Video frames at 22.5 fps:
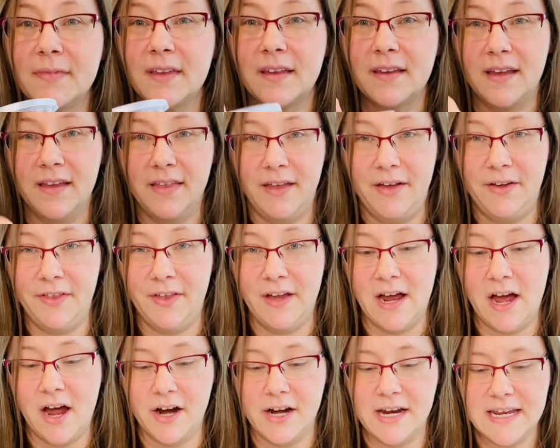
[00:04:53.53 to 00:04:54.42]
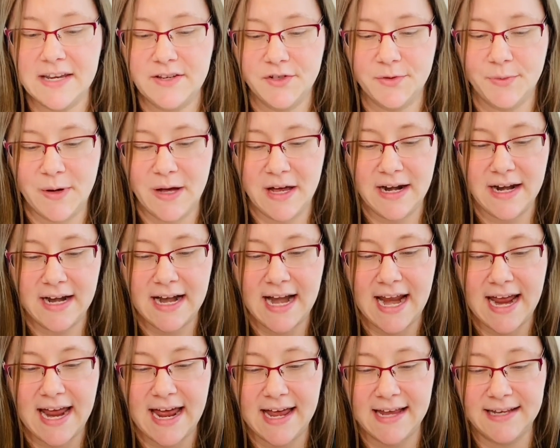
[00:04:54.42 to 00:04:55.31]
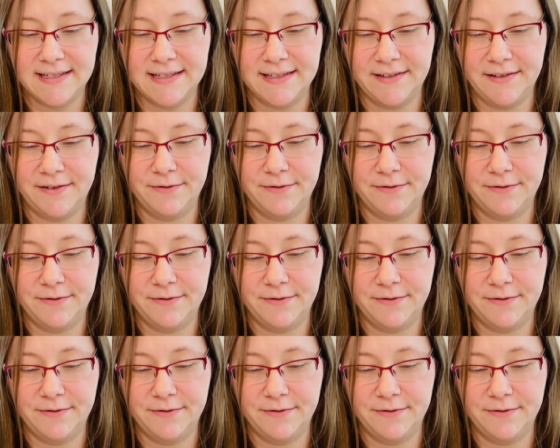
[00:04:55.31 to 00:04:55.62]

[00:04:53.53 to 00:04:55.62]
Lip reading: There they are. Each one has